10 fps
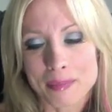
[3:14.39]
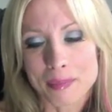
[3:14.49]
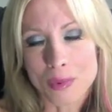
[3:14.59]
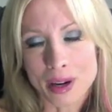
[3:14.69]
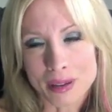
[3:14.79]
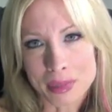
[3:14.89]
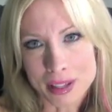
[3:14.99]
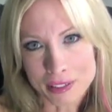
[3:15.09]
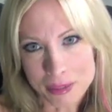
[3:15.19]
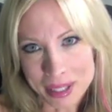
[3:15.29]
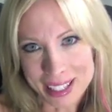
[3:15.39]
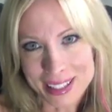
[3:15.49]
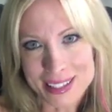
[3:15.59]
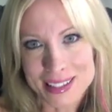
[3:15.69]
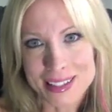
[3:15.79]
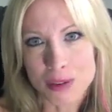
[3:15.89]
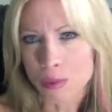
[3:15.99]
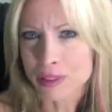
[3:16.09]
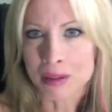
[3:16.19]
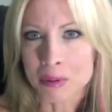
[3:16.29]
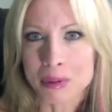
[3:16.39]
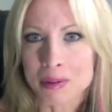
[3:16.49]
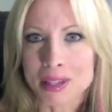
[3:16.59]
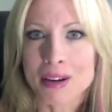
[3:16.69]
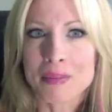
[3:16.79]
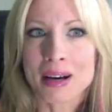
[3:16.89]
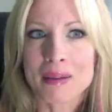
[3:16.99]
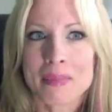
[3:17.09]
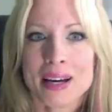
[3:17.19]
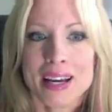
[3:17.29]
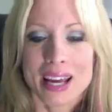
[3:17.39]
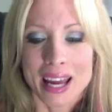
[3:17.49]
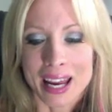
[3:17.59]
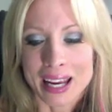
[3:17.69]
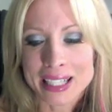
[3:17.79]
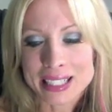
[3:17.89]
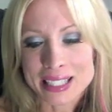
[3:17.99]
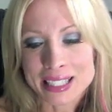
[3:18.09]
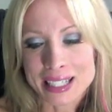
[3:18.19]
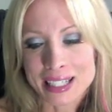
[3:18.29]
wanted to be there for my kids, didn't want them to be without a mom, and